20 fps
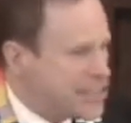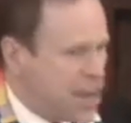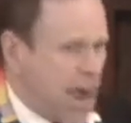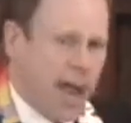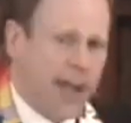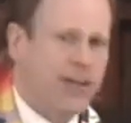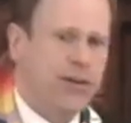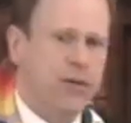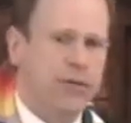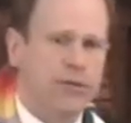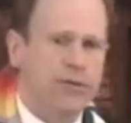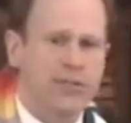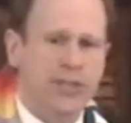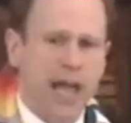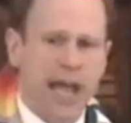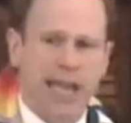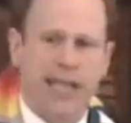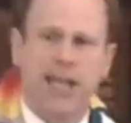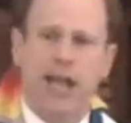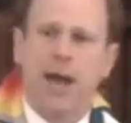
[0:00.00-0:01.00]
Titles
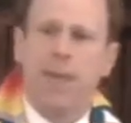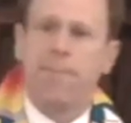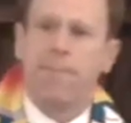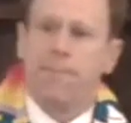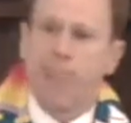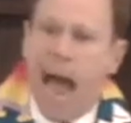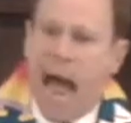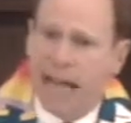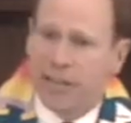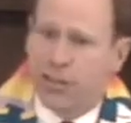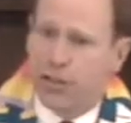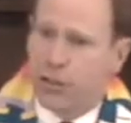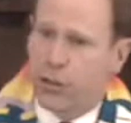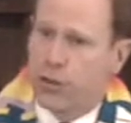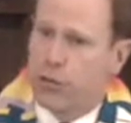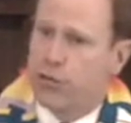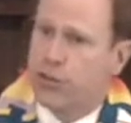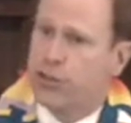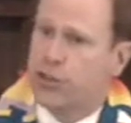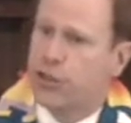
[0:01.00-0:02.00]
like
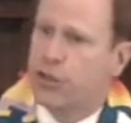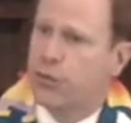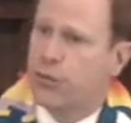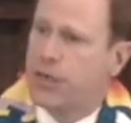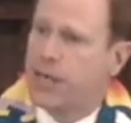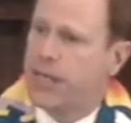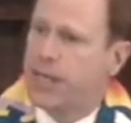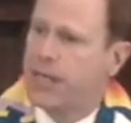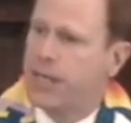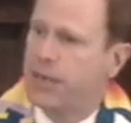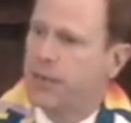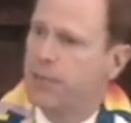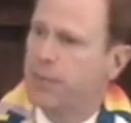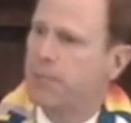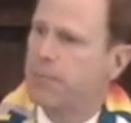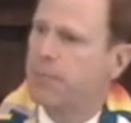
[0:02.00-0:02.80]
bachelor's degree,